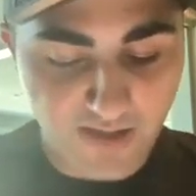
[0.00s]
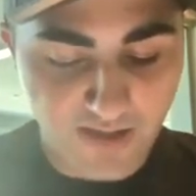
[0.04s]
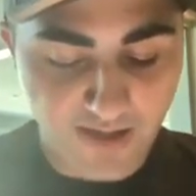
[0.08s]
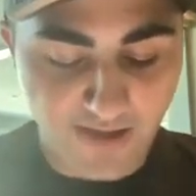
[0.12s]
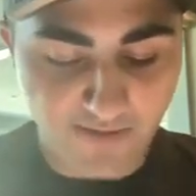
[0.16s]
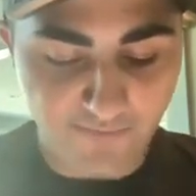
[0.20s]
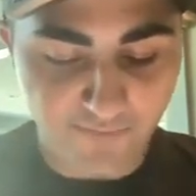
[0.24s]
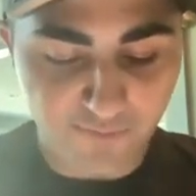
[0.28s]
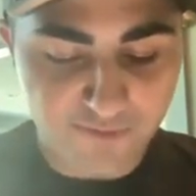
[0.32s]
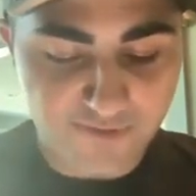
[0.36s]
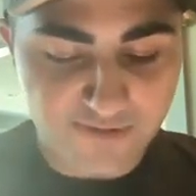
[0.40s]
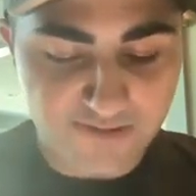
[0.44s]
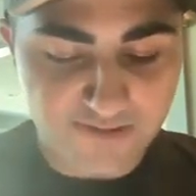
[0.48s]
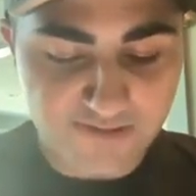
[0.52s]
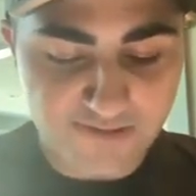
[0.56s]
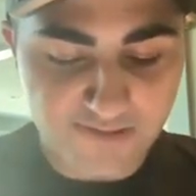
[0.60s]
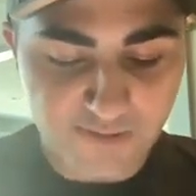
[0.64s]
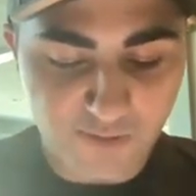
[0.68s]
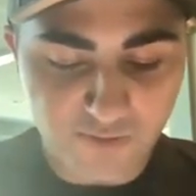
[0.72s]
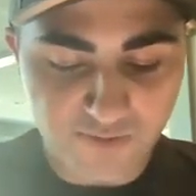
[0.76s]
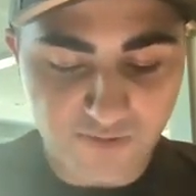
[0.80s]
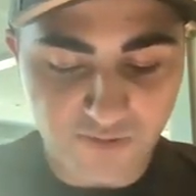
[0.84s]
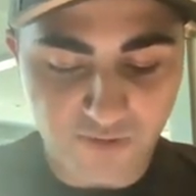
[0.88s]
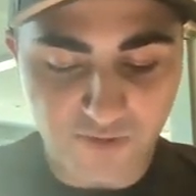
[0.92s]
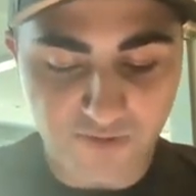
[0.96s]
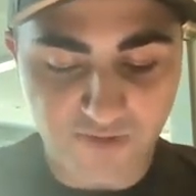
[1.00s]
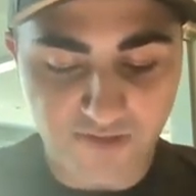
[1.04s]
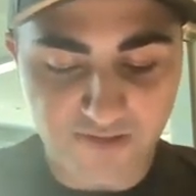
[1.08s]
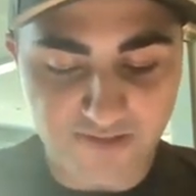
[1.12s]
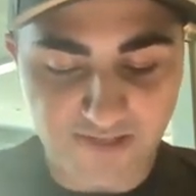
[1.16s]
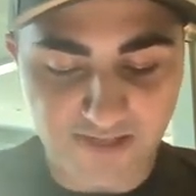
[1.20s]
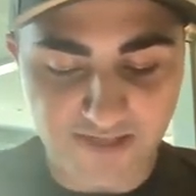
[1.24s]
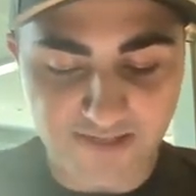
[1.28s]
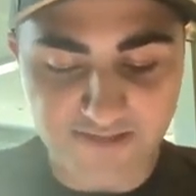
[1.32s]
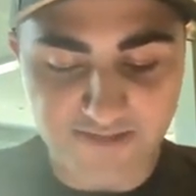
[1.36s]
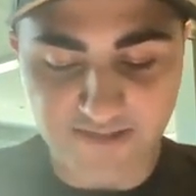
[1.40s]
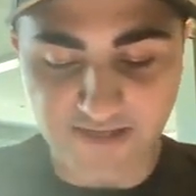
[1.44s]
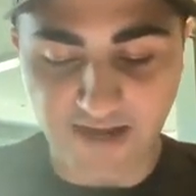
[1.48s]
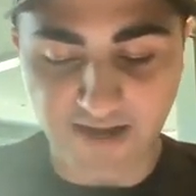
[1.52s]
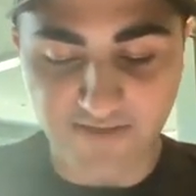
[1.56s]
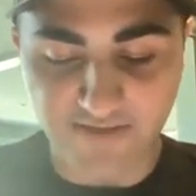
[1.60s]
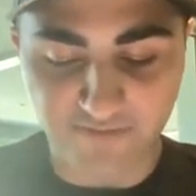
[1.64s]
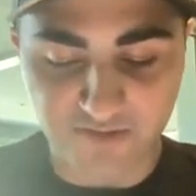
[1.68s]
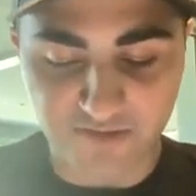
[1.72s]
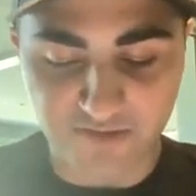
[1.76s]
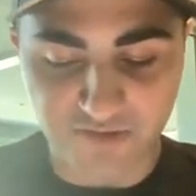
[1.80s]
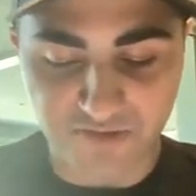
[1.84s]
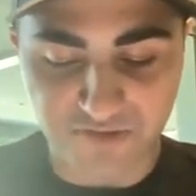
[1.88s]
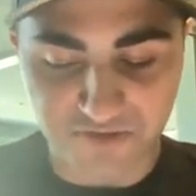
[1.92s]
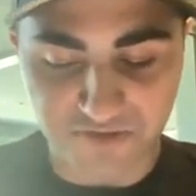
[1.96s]
Ever since those early days, I've
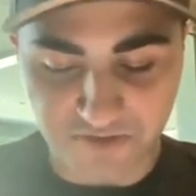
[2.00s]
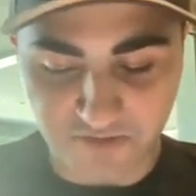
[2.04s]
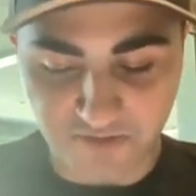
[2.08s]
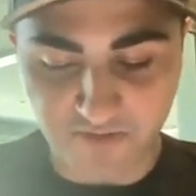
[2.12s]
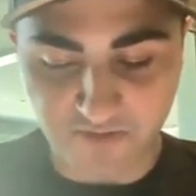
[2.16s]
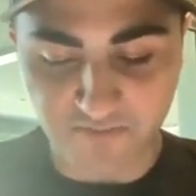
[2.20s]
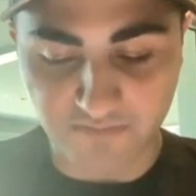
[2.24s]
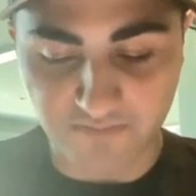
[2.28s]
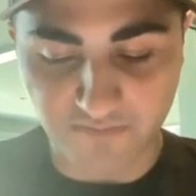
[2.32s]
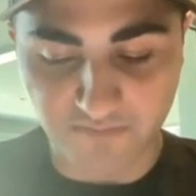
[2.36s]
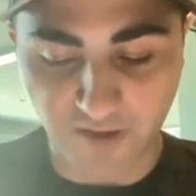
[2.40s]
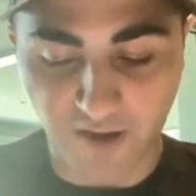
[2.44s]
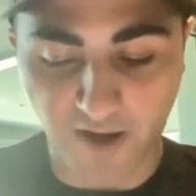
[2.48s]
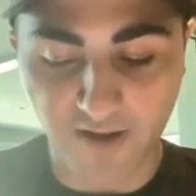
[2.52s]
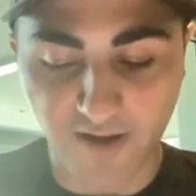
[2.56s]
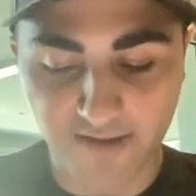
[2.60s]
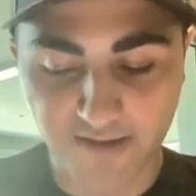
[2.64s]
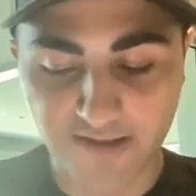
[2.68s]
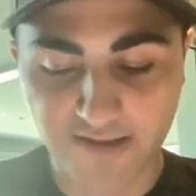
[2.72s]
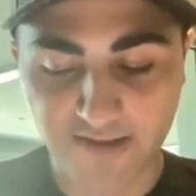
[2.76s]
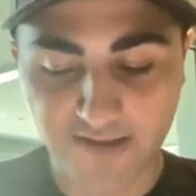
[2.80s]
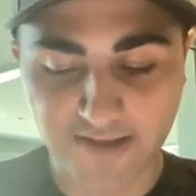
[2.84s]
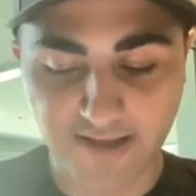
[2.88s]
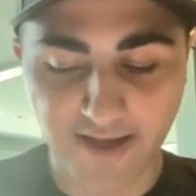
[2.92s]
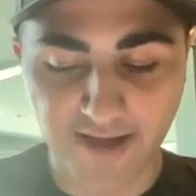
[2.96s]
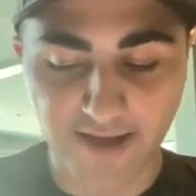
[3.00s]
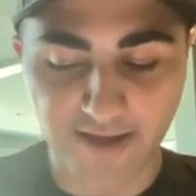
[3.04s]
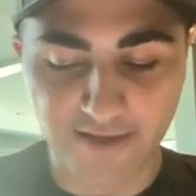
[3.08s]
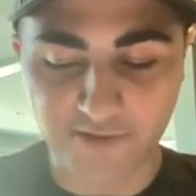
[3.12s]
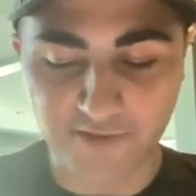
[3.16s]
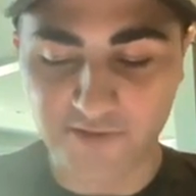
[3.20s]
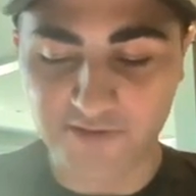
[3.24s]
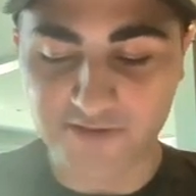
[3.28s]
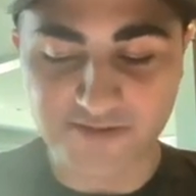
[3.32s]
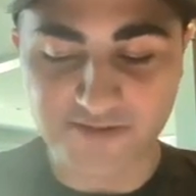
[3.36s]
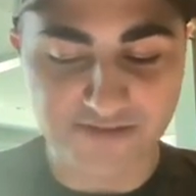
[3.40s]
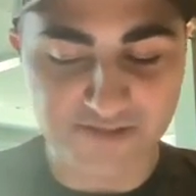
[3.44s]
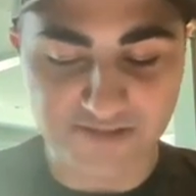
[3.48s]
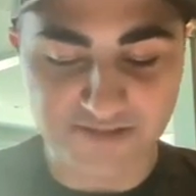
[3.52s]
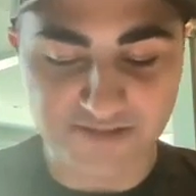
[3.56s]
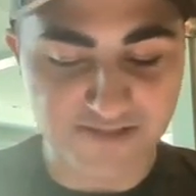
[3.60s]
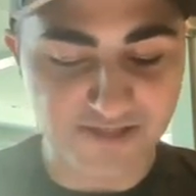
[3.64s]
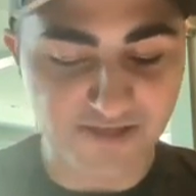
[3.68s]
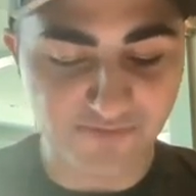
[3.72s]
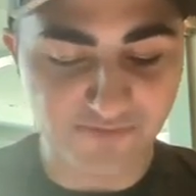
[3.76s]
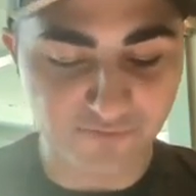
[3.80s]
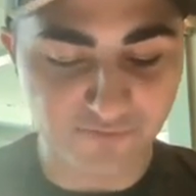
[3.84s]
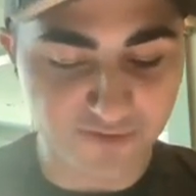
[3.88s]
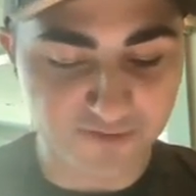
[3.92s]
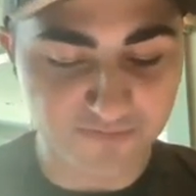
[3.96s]
understood. Hockey in Calgary is just
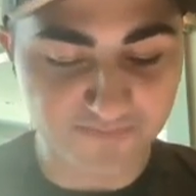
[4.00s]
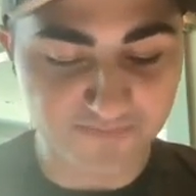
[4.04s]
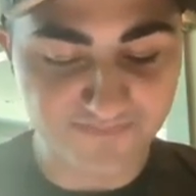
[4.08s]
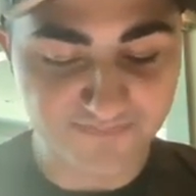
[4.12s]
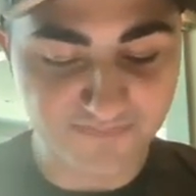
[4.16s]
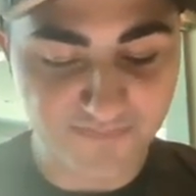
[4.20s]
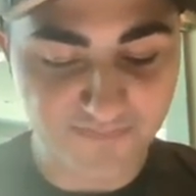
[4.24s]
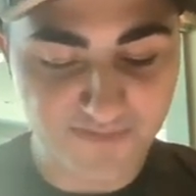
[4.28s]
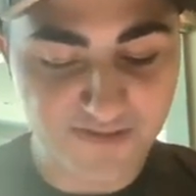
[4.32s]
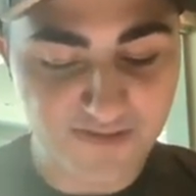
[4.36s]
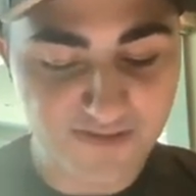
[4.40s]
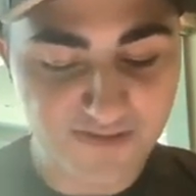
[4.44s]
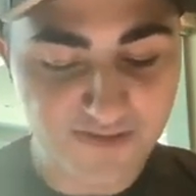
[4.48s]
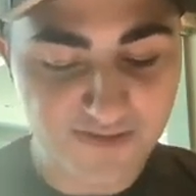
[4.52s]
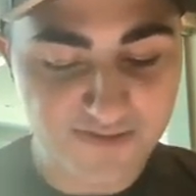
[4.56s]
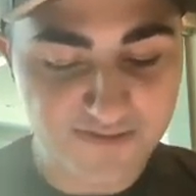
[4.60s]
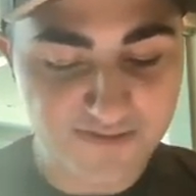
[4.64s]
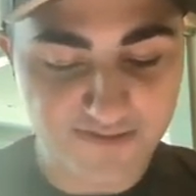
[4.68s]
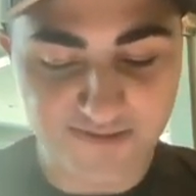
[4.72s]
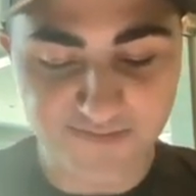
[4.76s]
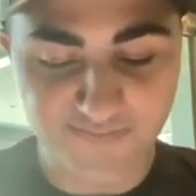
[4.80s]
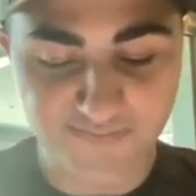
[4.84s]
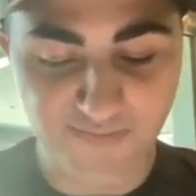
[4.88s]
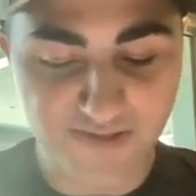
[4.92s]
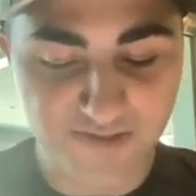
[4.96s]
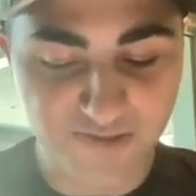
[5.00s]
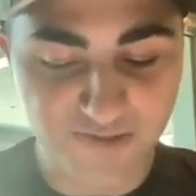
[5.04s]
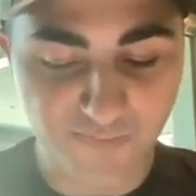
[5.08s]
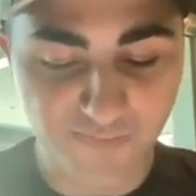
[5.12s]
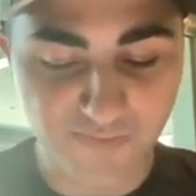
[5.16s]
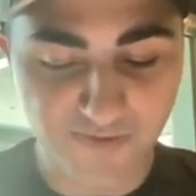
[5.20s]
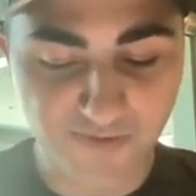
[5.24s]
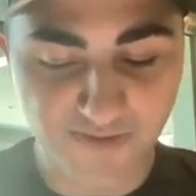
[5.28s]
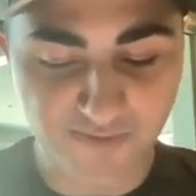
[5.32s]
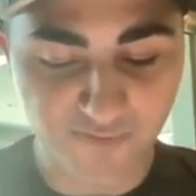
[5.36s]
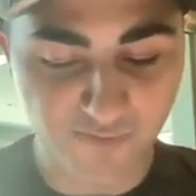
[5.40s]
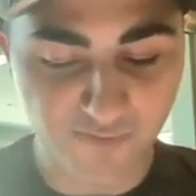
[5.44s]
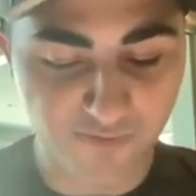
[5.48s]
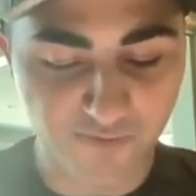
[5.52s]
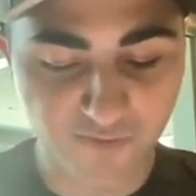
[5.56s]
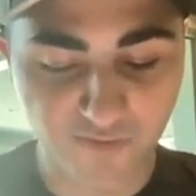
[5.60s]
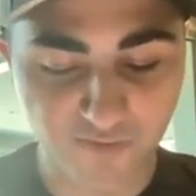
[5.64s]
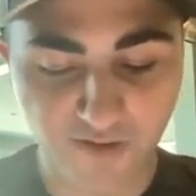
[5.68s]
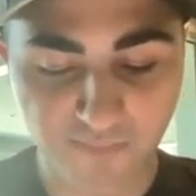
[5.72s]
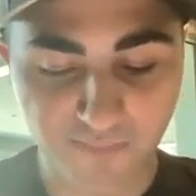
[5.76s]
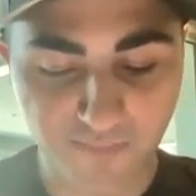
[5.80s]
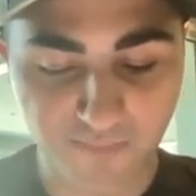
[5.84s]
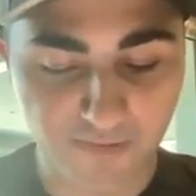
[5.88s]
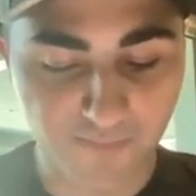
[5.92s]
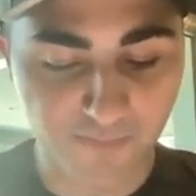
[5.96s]
different. It's a special place with
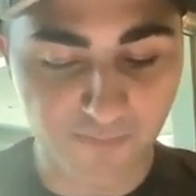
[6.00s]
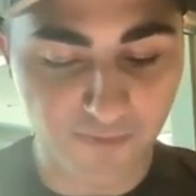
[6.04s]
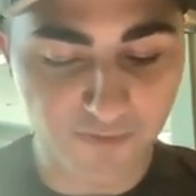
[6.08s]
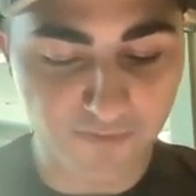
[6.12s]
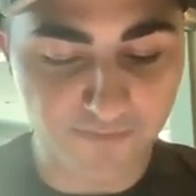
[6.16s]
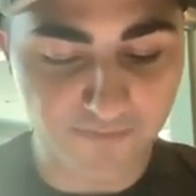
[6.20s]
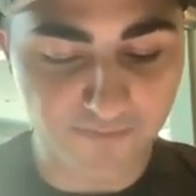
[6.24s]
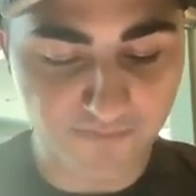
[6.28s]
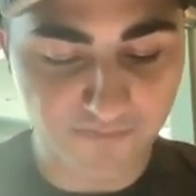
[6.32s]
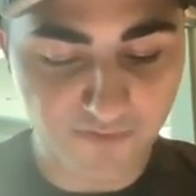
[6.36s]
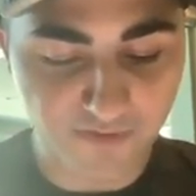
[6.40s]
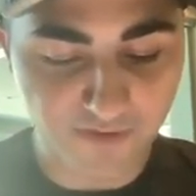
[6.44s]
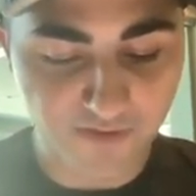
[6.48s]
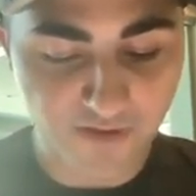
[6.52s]
great people.